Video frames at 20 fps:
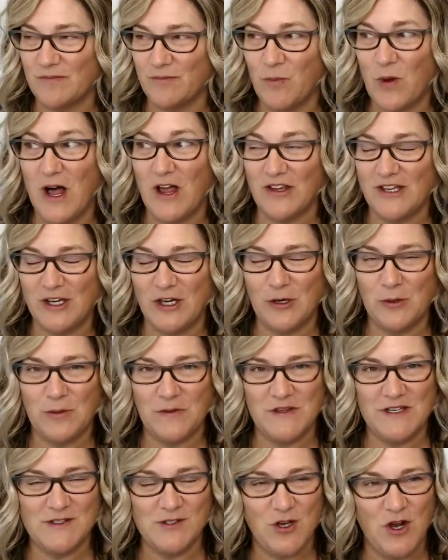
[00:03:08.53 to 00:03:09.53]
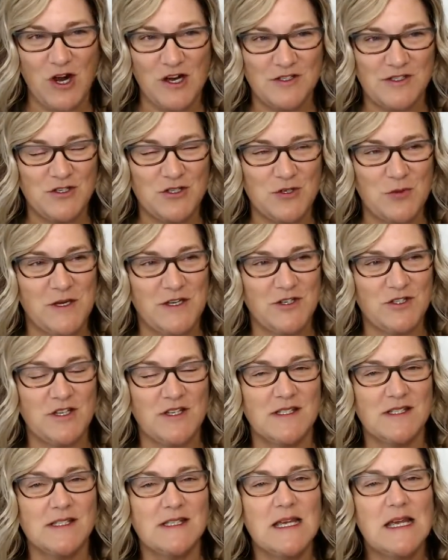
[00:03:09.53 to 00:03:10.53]
while here with these car
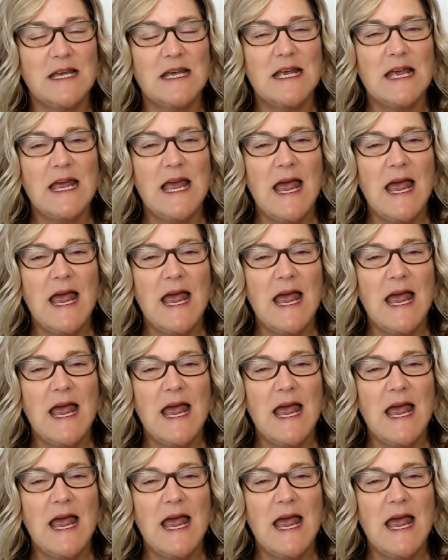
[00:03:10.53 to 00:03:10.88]
situations.